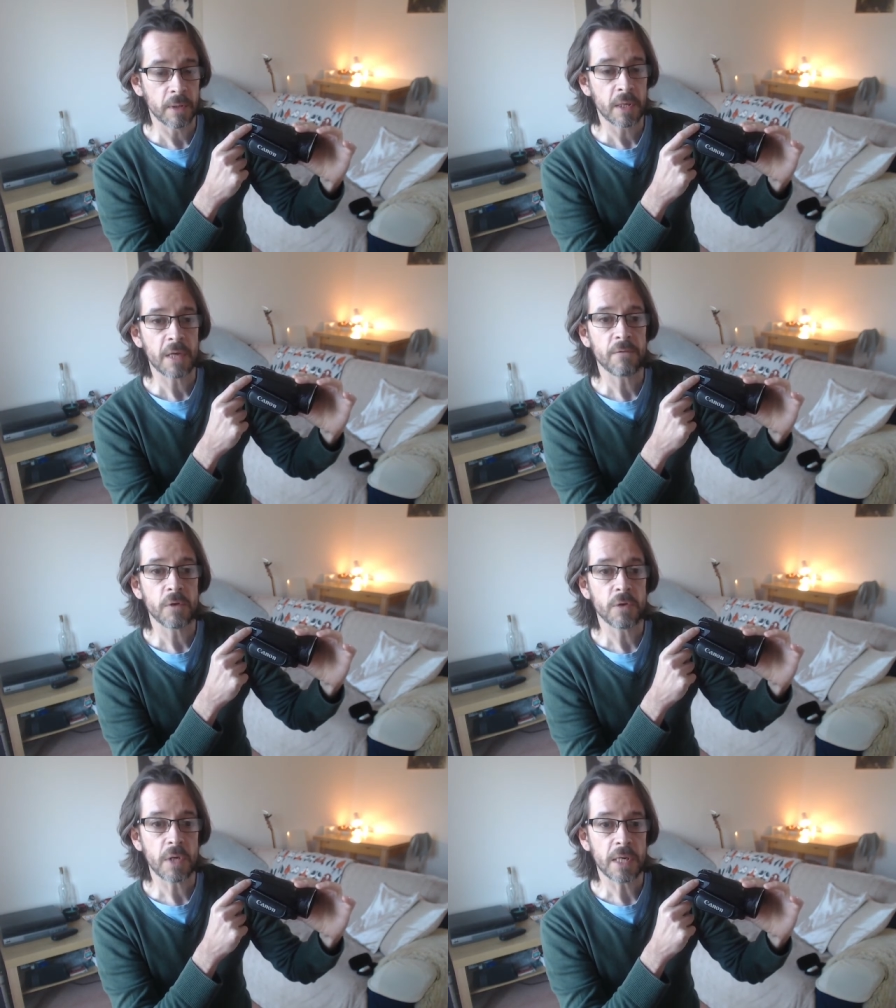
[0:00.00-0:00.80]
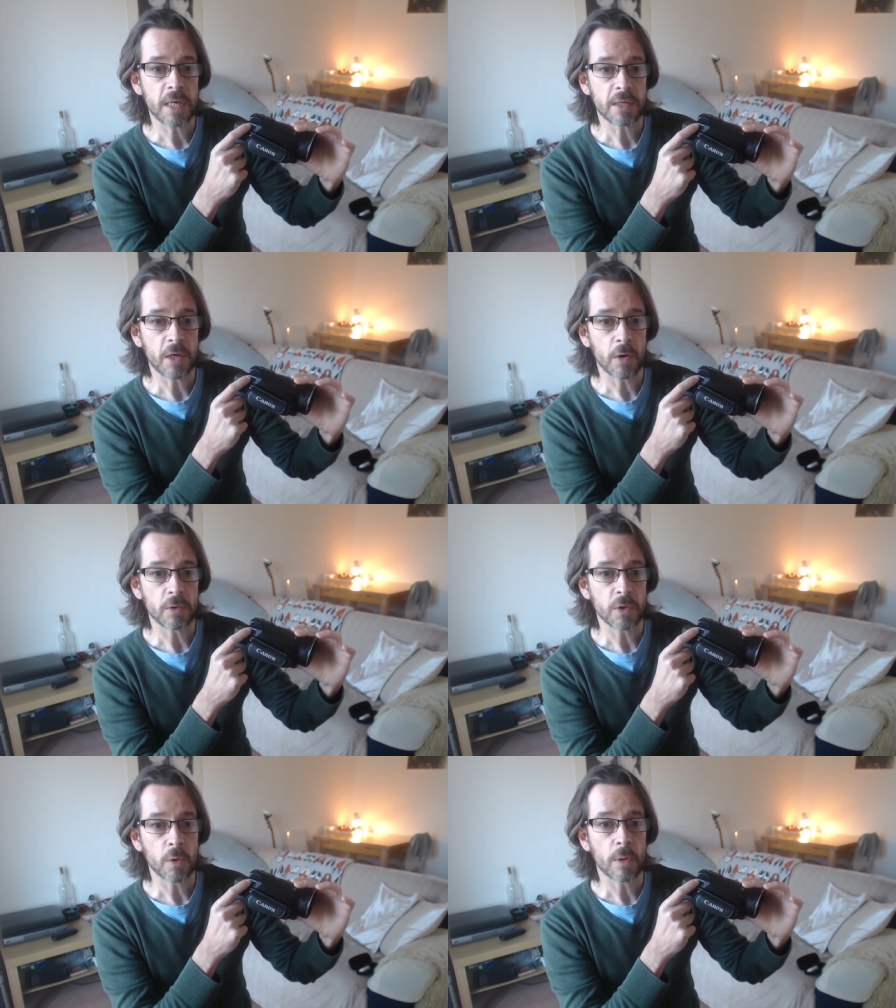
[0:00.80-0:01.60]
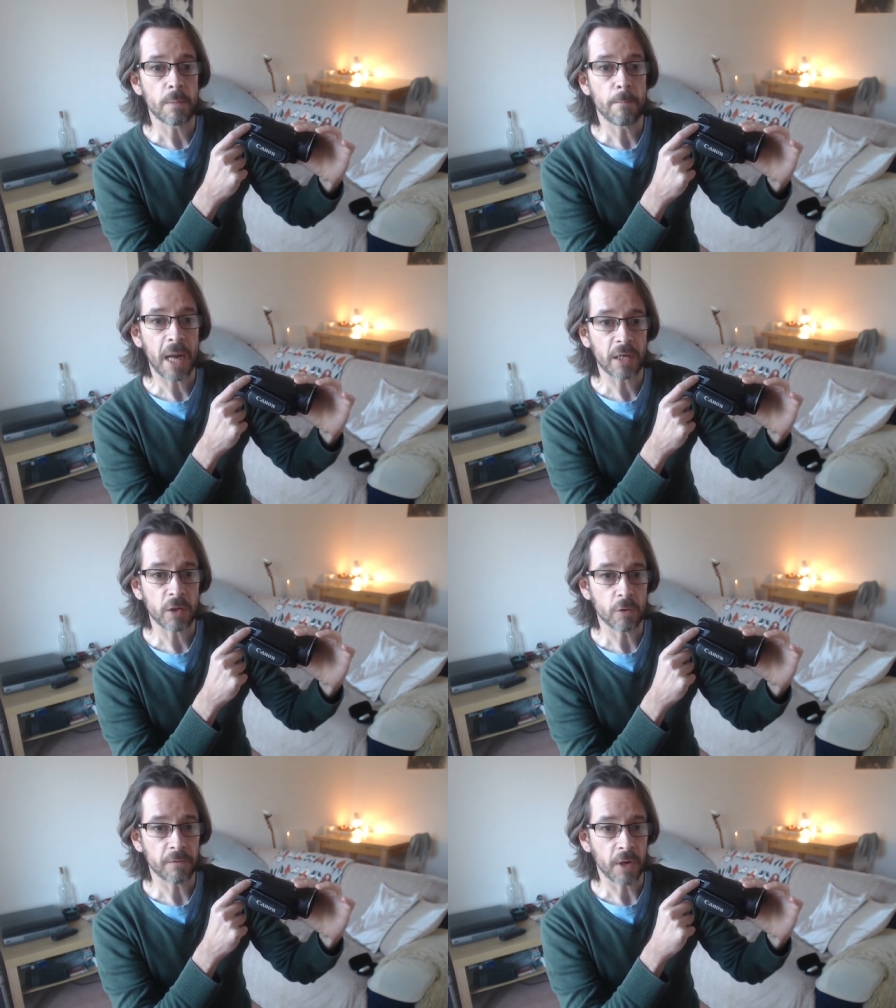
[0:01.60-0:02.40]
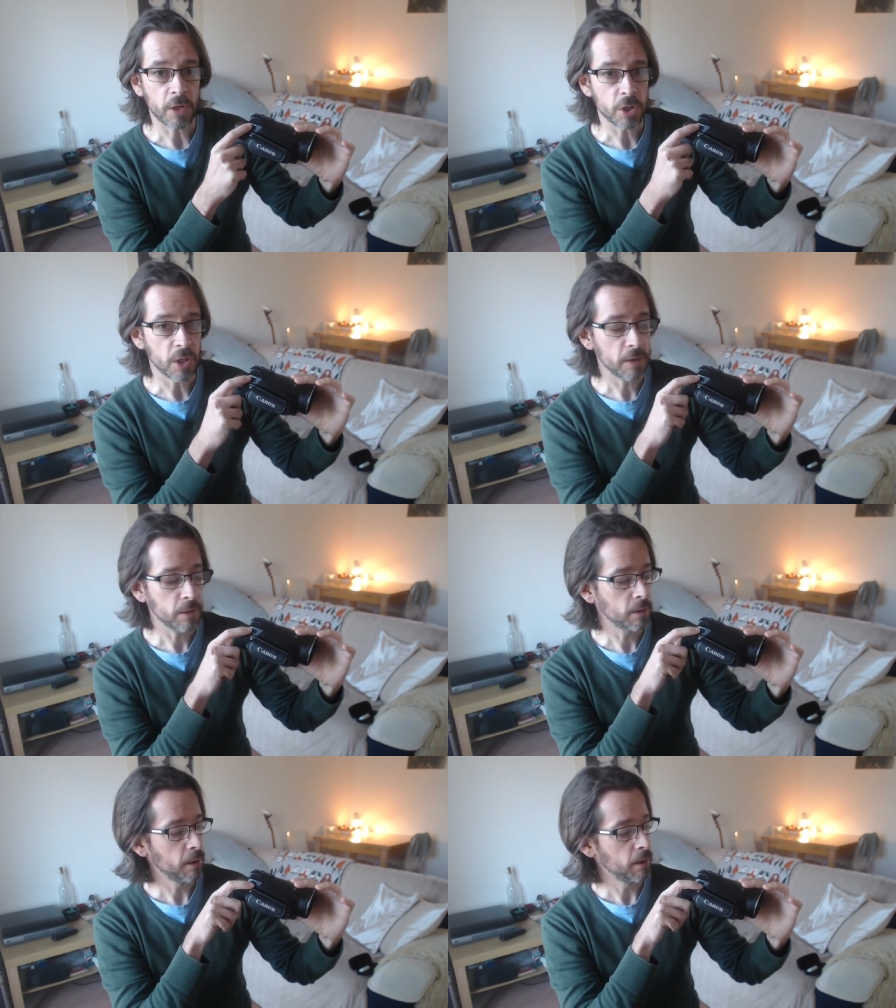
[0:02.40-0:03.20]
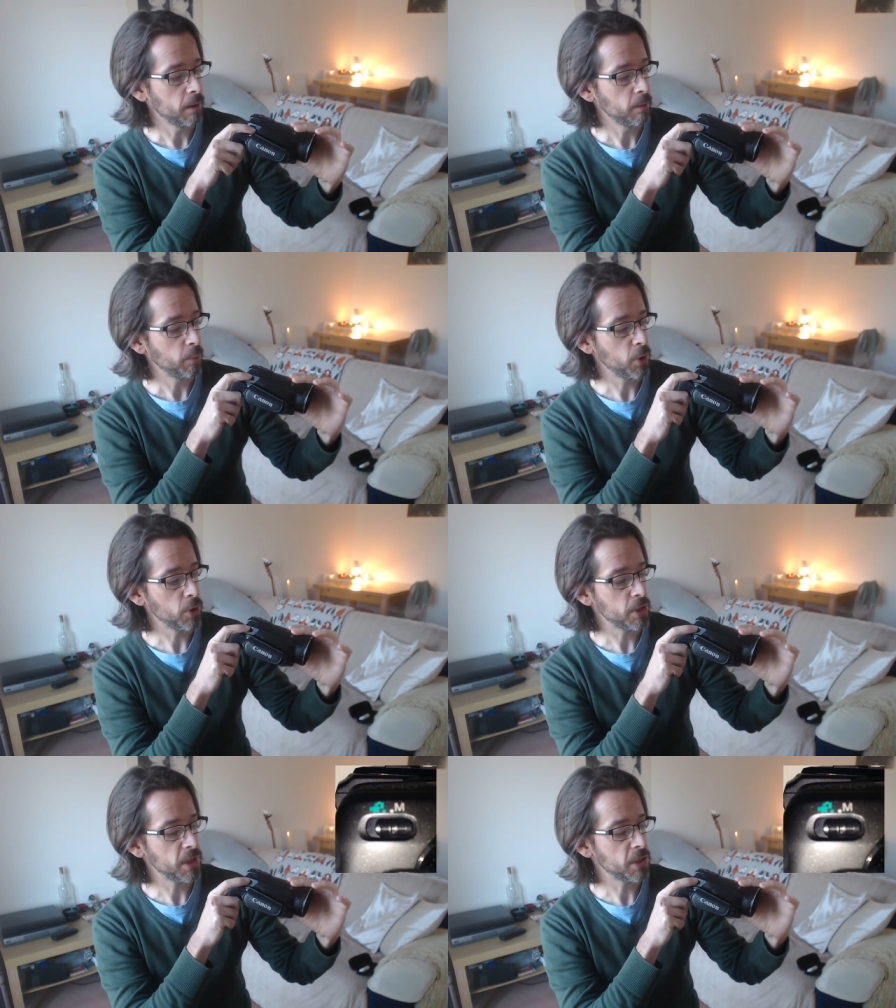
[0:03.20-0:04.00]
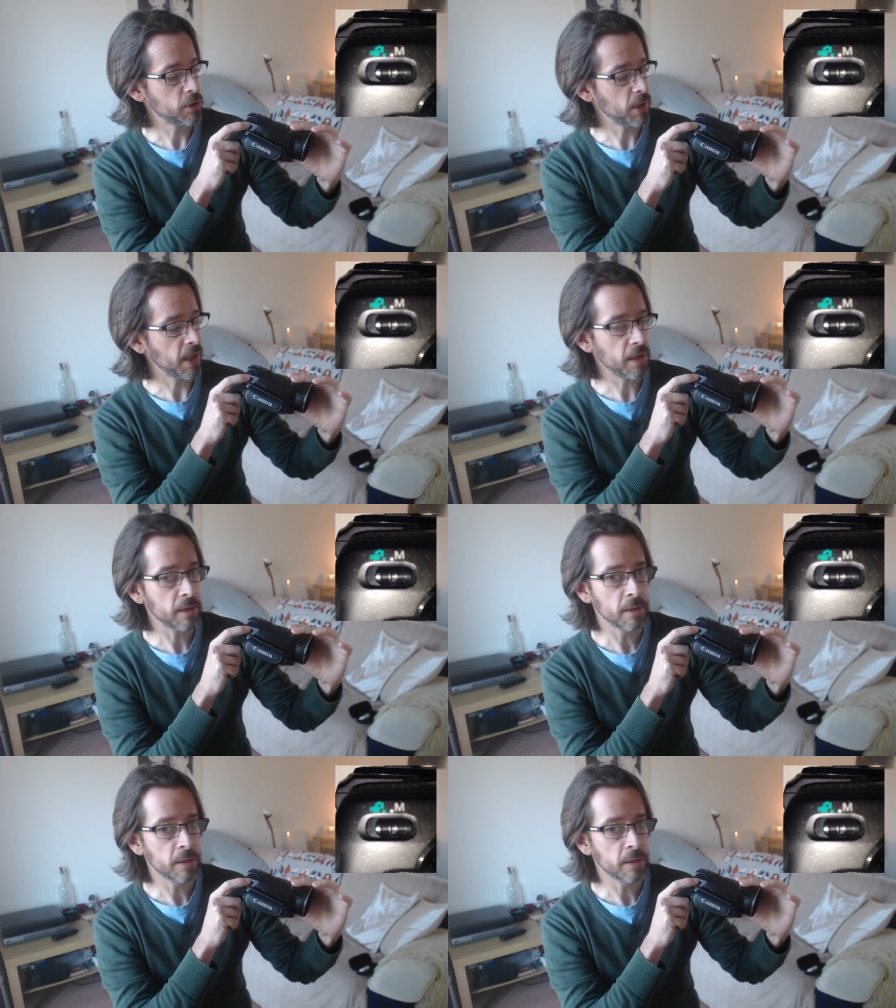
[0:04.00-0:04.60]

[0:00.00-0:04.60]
If you do need to go to manual function, push this trigger